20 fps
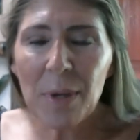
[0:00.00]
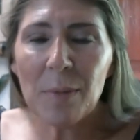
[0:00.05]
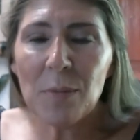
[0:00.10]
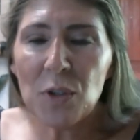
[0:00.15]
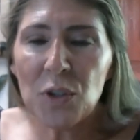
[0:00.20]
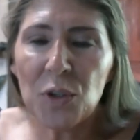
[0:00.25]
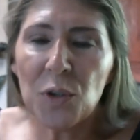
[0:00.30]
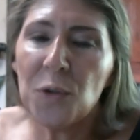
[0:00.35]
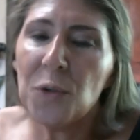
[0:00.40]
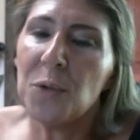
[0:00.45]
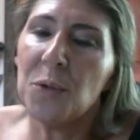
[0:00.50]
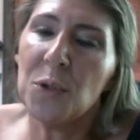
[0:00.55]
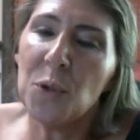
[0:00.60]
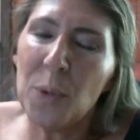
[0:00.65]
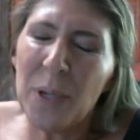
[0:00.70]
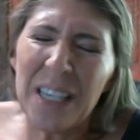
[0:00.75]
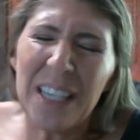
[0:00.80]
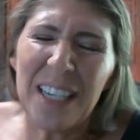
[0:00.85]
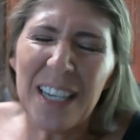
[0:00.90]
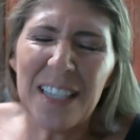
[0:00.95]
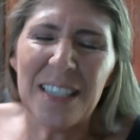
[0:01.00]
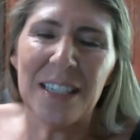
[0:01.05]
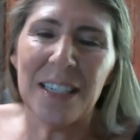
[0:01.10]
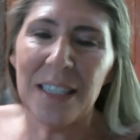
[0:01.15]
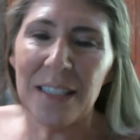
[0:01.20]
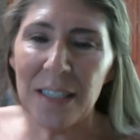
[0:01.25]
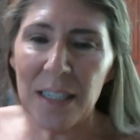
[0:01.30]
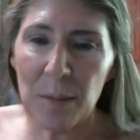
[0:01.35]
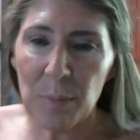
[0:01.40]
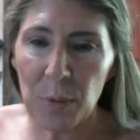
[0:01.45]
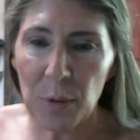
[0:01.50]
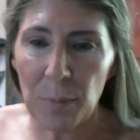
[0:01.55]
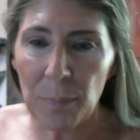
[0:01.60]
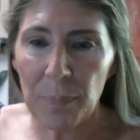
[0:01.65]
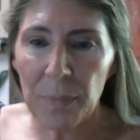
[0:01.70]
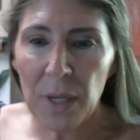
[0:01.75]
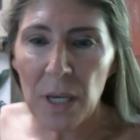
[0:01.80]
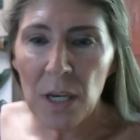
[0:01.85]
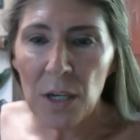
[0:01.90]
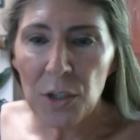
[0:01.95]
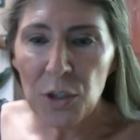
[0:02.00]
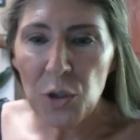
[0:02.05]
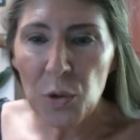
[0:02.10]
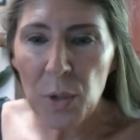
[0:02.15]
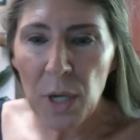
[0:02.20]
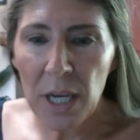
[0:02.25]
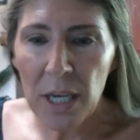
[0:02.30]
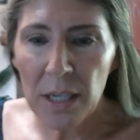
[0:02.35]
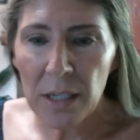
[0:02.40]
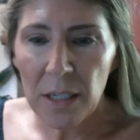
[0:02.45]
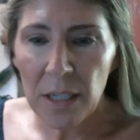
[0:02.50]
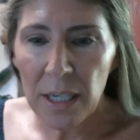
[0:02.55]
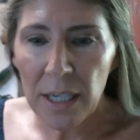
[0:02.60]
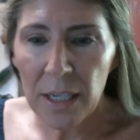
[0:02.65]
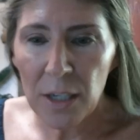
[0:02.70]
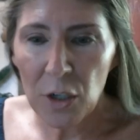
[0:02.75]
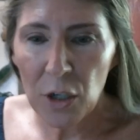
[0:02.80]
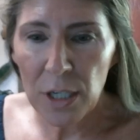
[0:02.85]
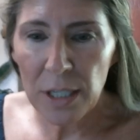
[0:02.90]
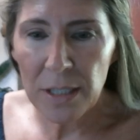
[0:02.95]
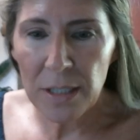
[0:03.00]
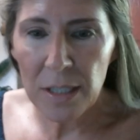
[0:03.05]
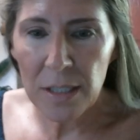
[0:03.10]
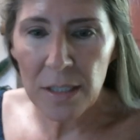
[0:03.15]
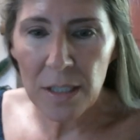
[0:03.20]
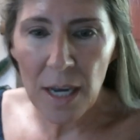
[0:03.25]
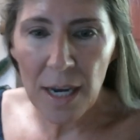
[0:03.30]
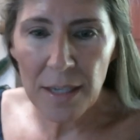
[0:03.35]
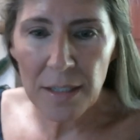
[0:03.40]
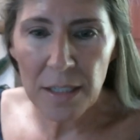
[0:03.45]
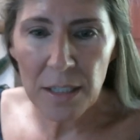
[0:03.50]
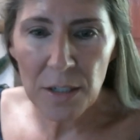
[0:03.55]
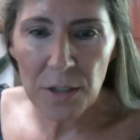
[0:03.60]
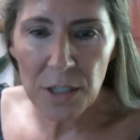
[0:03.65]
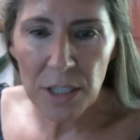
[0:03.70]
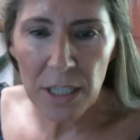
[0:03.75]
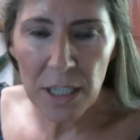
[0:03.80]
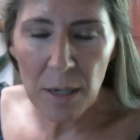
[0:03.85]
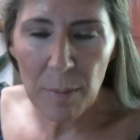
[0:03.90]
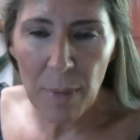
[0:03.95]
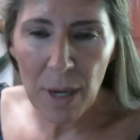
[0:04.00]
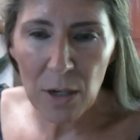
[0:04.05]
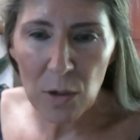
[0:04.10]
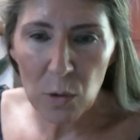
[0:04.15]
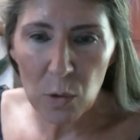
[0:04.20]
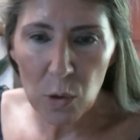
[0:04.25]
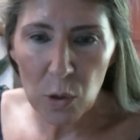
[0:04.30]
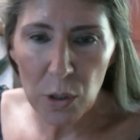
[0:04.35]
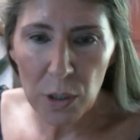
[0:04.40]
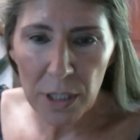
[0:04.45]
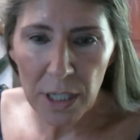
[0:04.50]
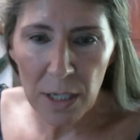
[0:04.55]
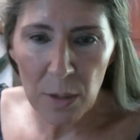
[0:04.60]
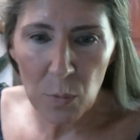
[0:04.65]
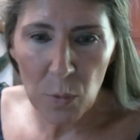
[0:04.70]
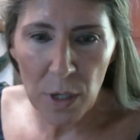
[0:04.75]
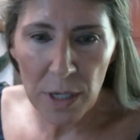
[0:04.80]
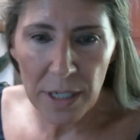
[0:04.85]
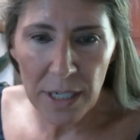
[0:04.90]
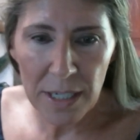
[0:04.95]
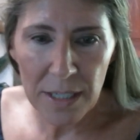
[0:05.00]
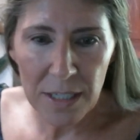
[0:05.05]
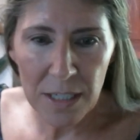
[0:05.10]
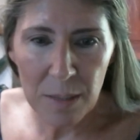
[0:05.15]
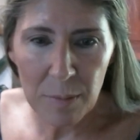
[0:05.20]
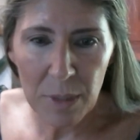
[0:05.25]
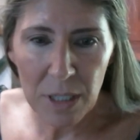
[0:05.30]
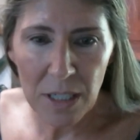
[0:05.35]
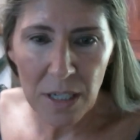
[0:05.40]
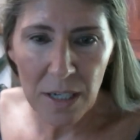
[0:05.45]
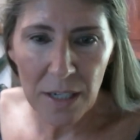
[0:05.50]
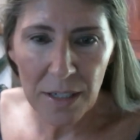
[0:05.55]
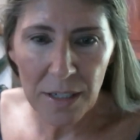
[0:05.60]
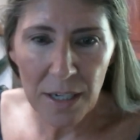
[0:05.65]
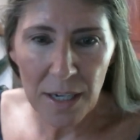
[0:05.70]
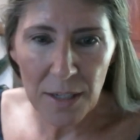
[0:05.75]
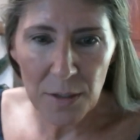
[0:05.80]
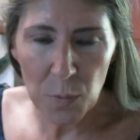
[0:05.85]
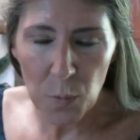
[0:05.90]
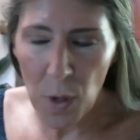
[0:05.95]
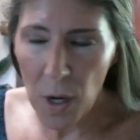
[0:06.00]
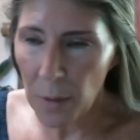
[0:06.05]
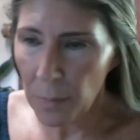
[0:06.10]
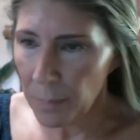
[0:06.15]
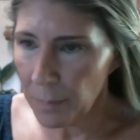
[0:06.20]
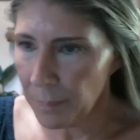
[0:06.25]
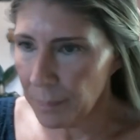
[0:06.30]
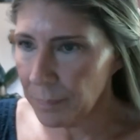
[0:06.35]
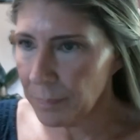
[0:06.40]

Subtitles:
I'm just doing it as an example. You can increase the size here to get a better look at what needs to be done as well.